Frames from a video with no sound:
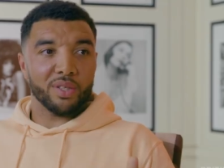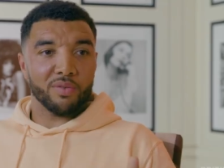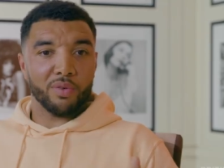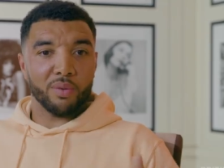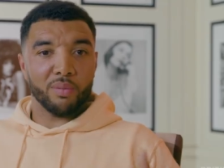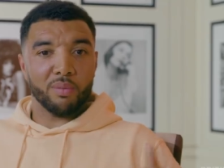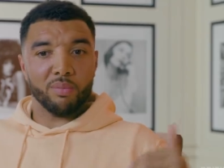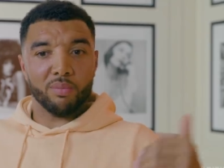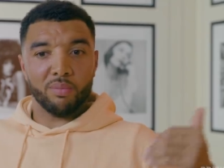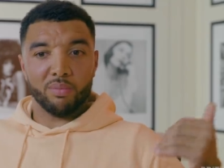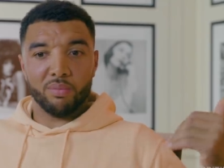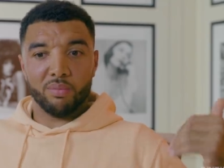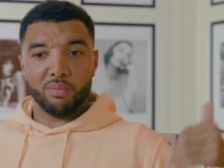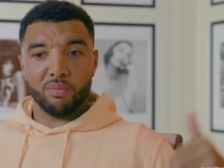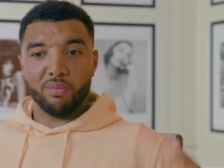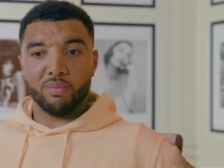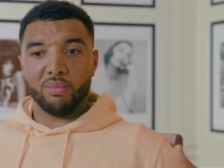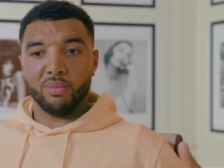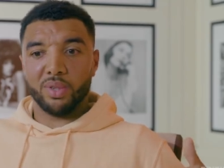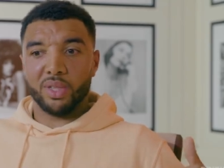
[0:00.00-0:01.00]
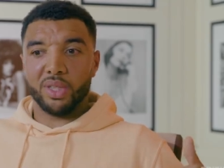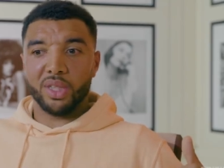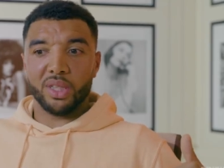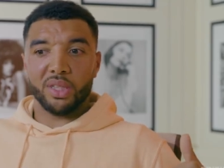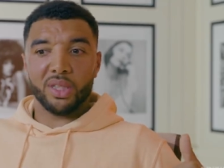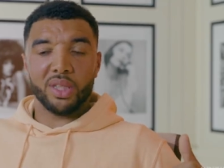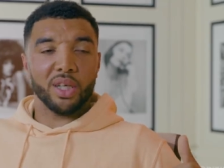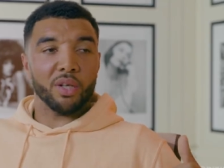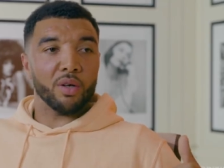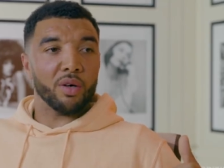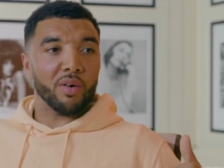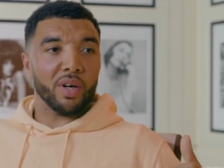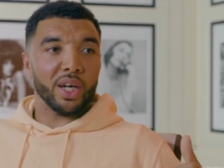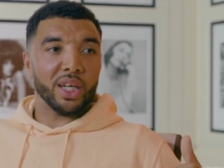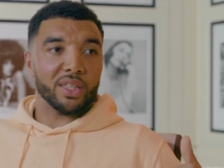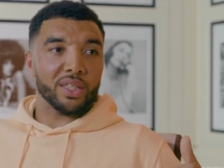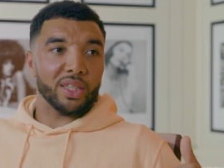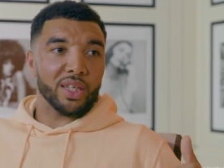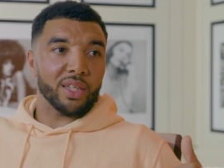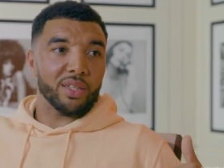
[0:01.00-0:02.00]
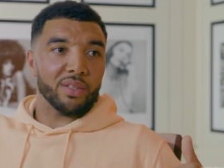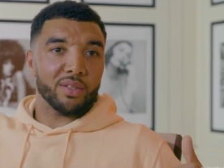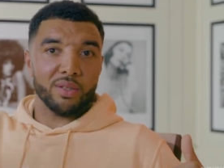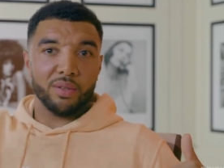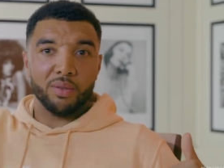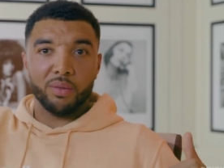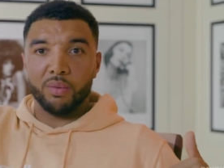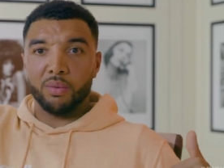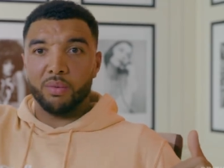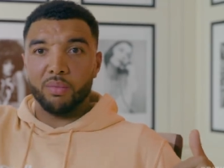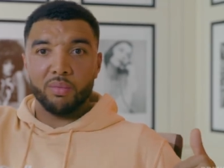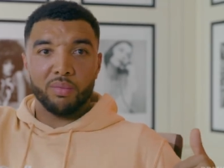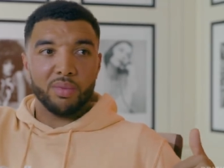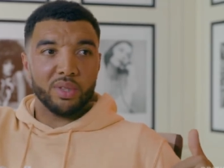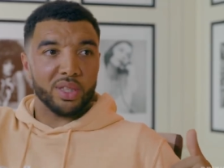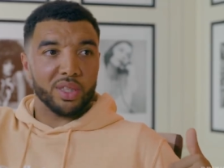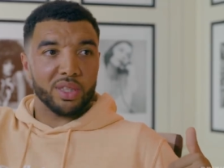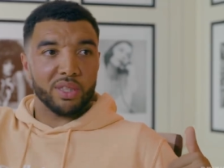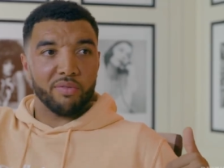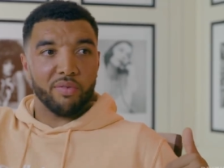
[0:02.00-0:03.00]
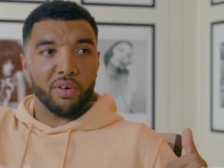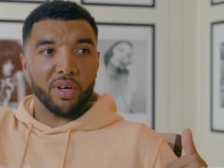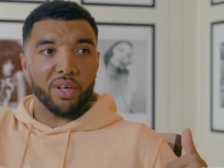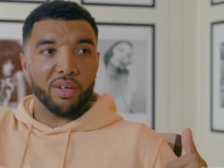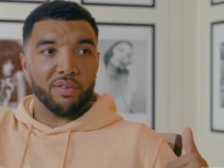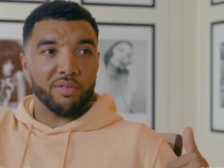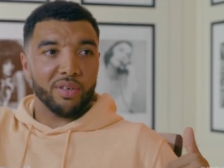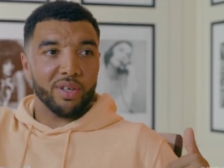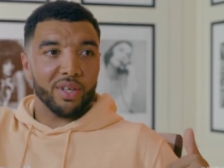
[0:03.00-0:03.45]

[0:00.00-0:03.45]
it's from 16 or 18 to 65.